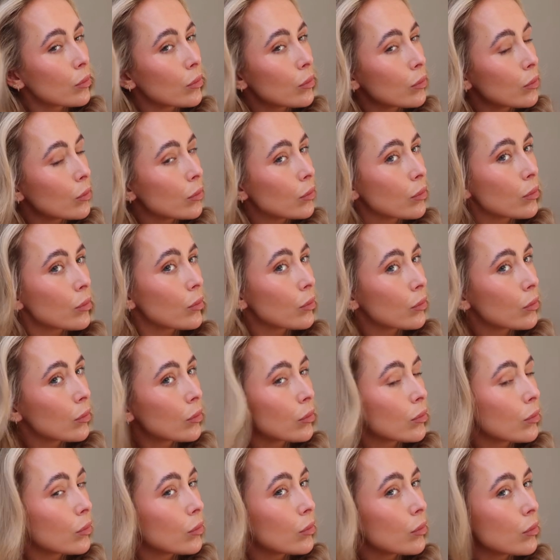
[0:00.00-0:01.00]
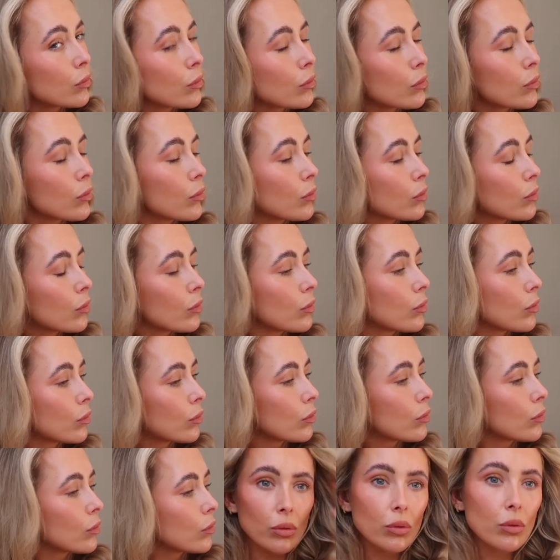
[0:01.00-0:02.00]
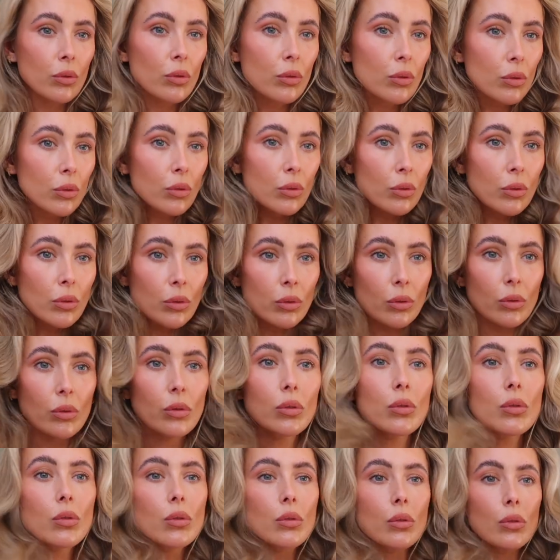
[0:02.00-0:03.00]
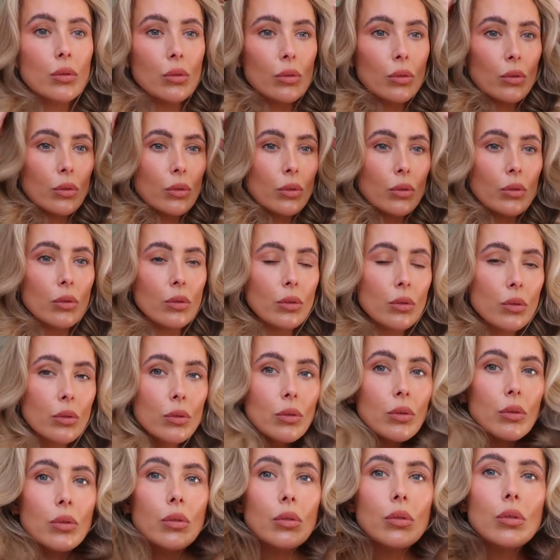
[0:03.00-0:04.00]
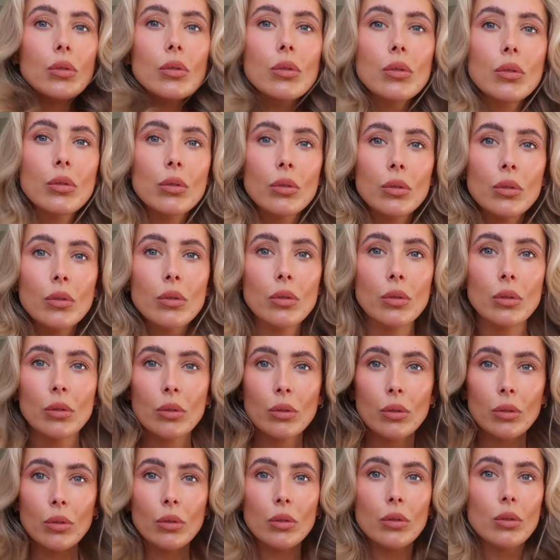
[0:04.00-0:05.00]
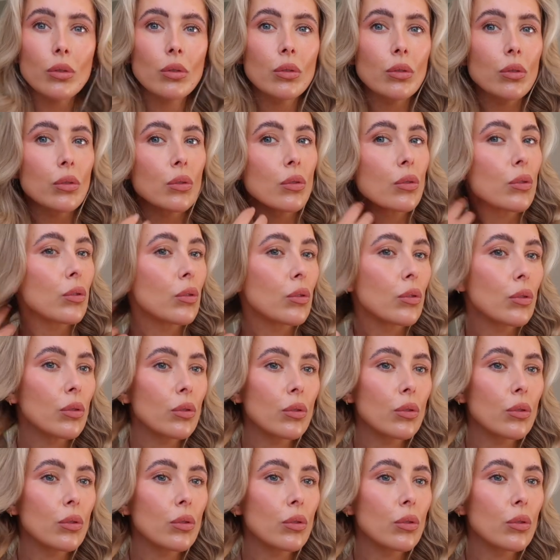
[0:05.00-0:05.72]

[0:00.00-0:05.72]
(silence)